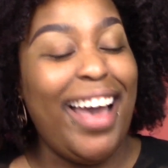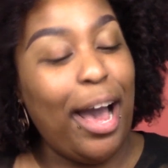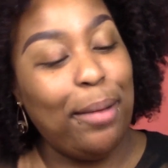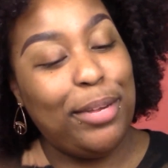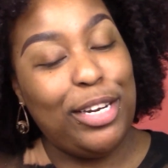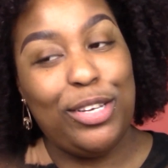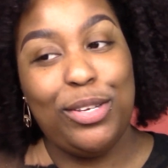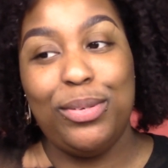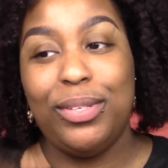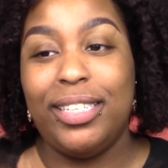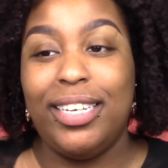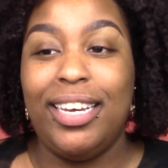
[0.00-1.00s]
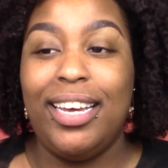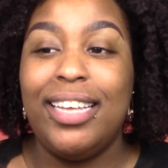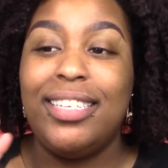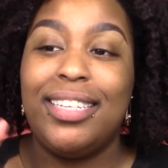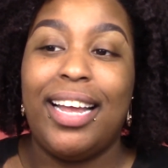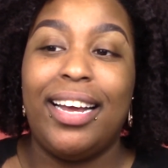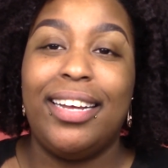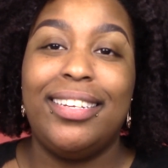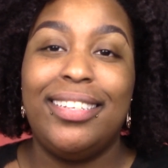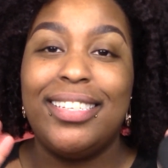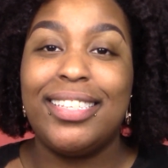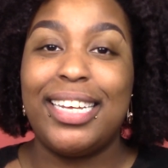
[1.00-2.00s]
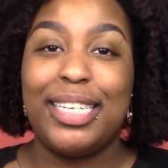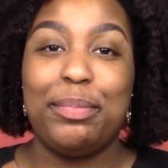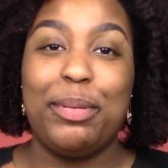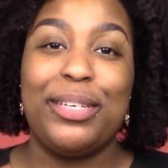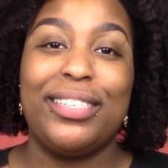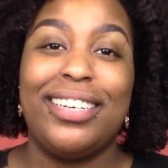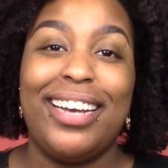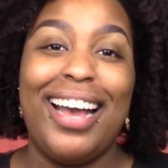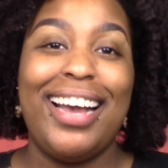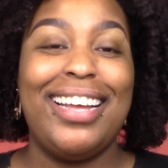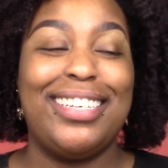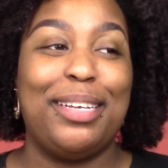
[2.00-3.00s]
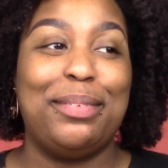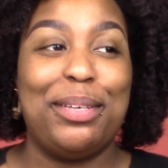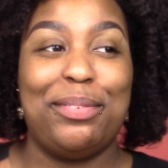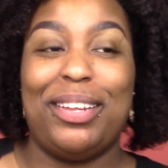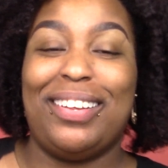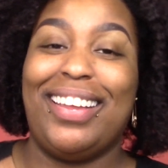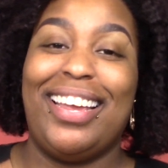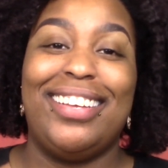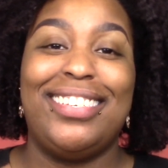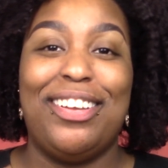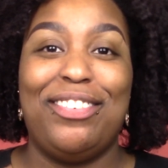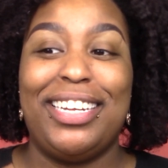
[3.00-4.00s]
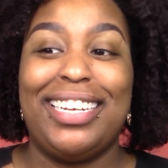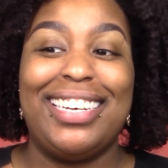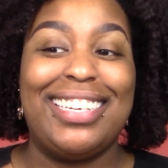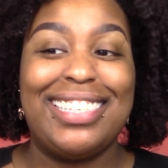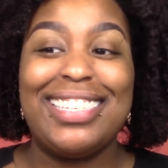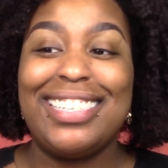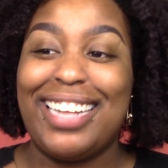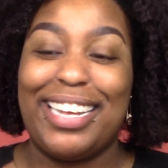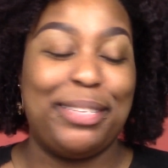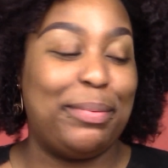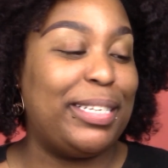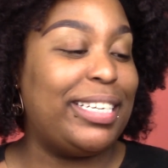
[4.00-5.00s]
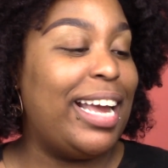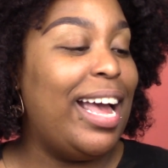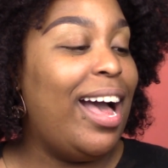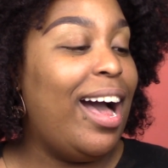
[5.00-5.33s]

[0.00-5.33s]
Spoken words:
I'm gonna use the, it's not sponsored. I gotta stop saying stuff like that because it's not sponsored.